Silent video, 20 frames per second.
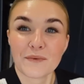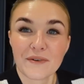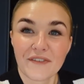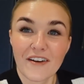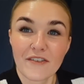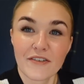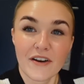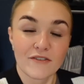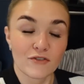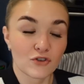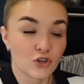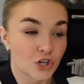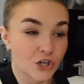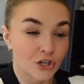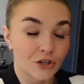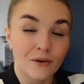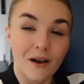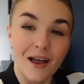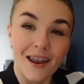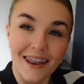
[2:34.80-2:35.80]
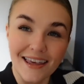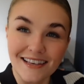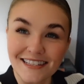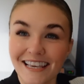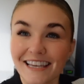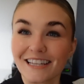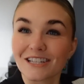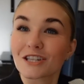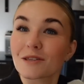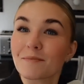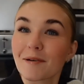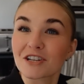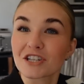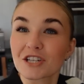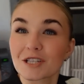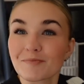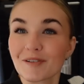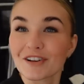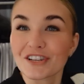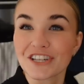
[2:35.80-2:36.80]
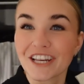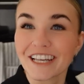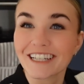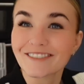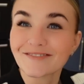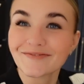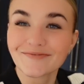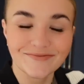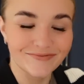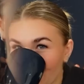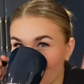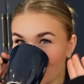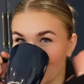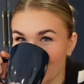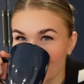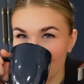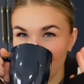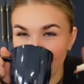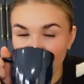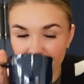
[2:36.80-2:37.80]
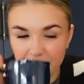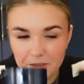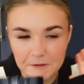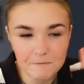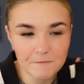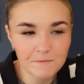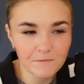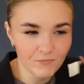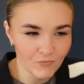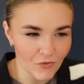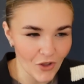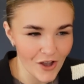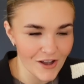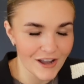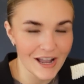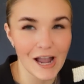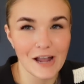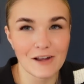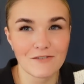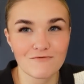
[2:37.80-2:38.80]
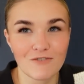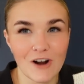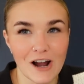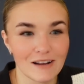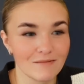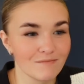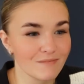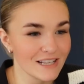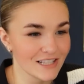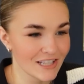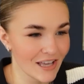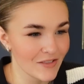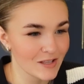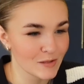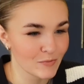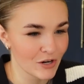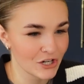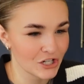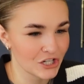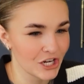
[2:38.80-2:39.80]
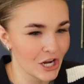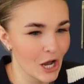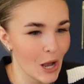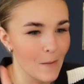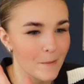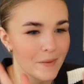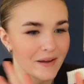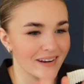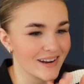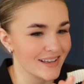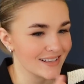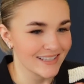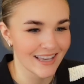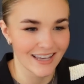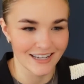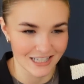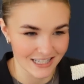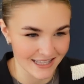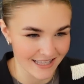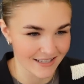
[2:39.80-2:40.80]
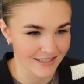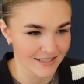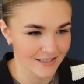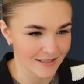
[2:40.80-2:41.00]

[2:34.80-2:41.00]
without further ado, let's get into the budget spreadsheet. Okay, right, let's get the spreadsheet up and let's get into this.